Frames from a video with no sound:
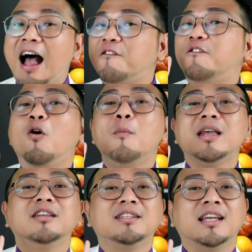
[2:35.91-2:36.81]
There are
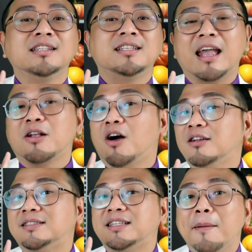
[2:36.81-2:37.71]
four major things that
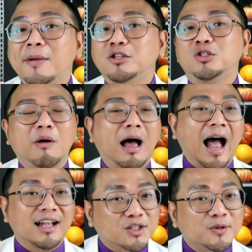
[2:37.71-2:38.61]
can cause damage
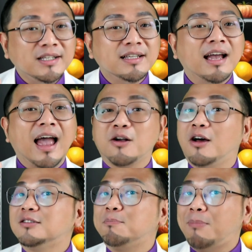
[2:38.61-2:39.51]
to our arteries
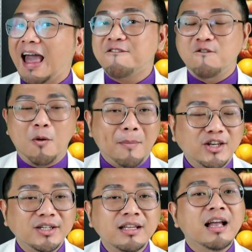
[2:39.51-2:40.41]
and cause plaque
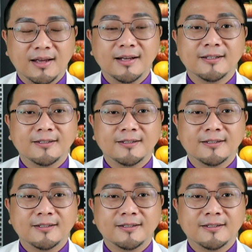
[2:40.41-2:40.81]
formation.